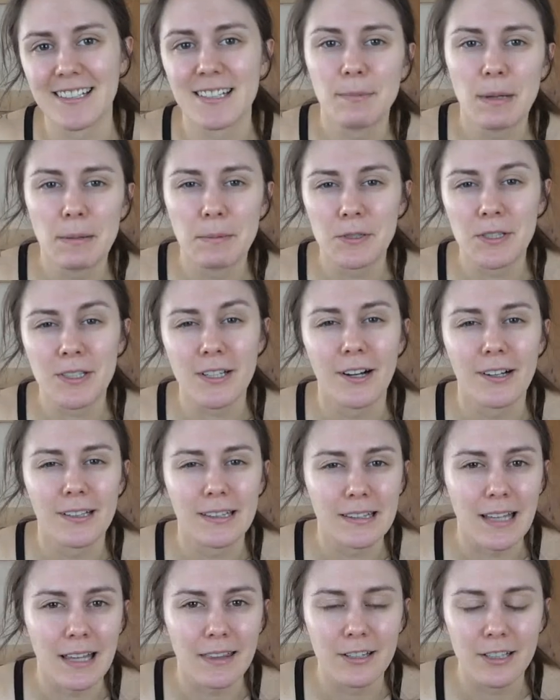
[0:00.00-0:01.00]
Some people just call
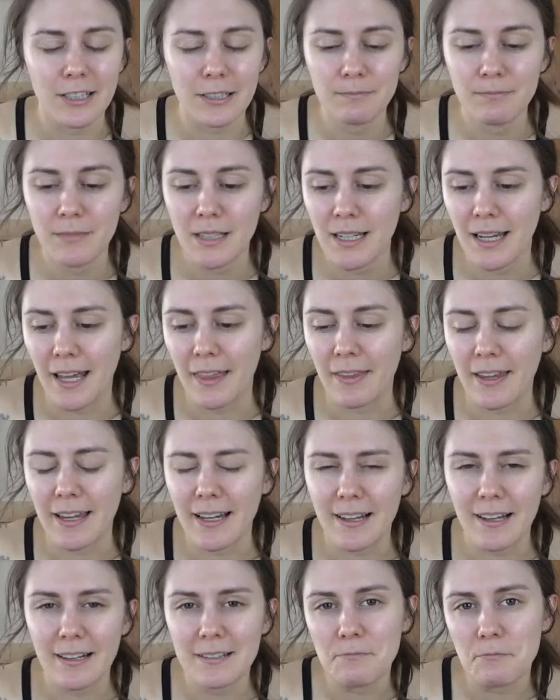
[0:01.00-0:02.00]
it leather and
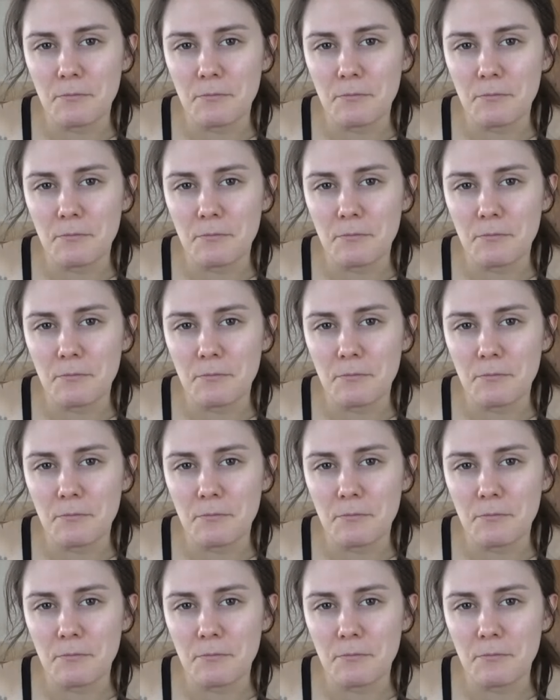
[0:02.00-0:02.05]
they